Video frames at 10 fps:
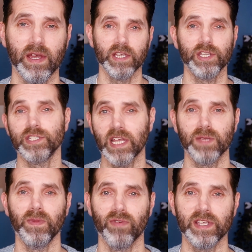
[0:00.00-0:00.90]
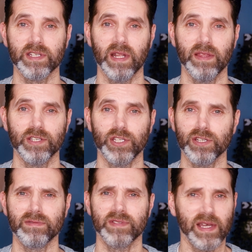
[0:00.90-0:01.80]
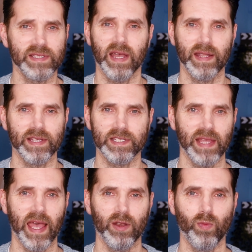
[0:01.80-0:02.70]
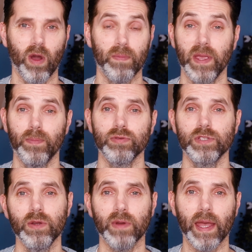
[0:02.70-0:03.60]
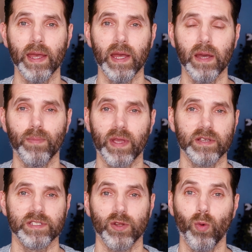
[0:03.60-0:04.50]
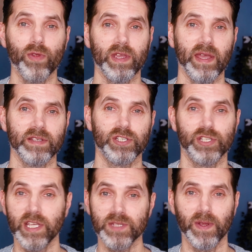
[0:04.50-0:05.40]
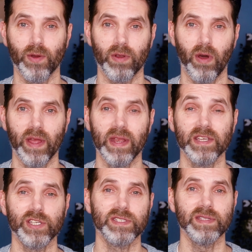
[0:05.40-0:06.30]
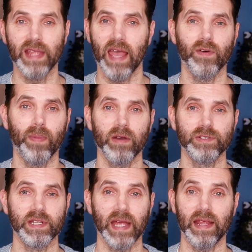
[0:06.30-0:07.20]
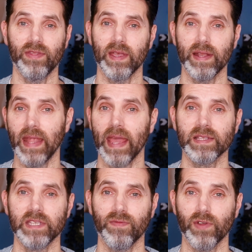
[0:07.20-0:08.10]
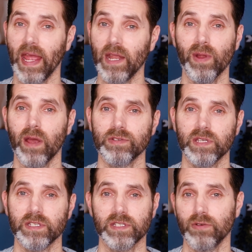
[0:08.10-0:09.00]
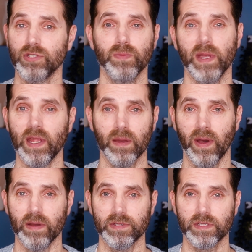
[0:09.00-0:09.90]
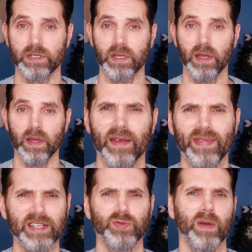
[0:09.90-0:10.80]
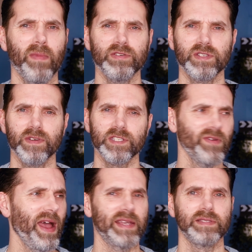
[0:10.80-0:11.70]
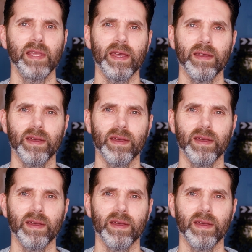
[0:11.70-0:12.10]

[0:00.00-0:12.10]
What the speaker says: She said to me recently that she just doesn't understand why people do it, because in all the years she's been online, she's never posted anything negative on anyone else's social media posts. And that's where most of us are at, isn't it?